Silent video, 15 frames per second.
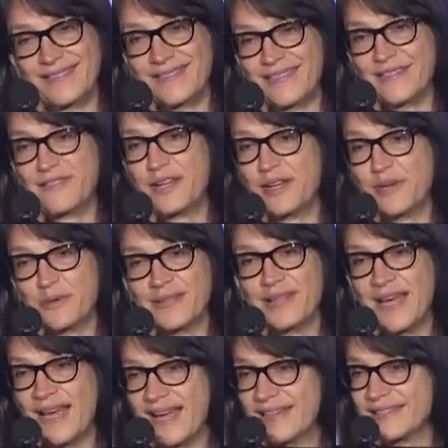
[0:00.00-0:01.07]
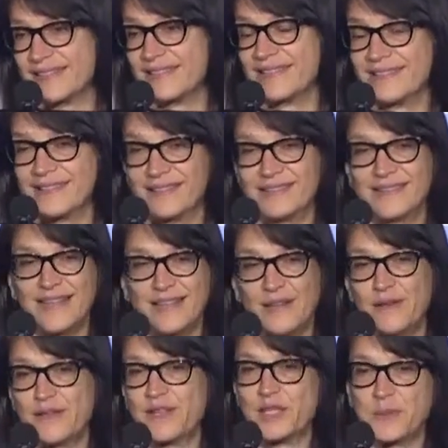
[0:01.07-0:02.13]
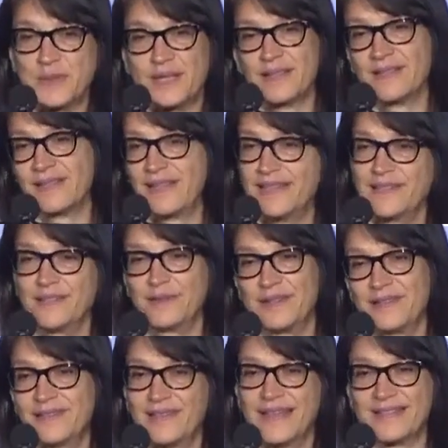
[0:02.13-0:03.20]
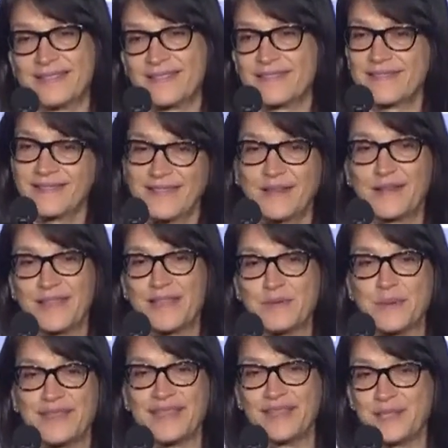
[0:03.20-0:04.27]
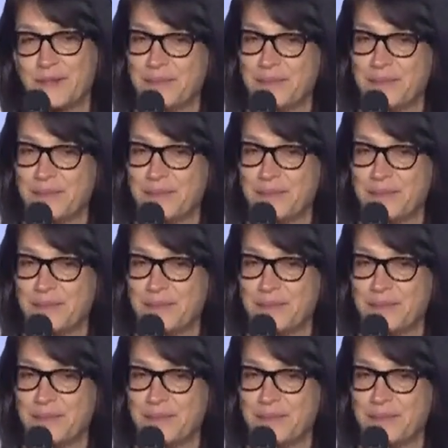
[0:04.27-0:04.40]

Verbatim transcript: they're very relaxed, and they know their spiel, and they do it, and that's, you know, that's what they do.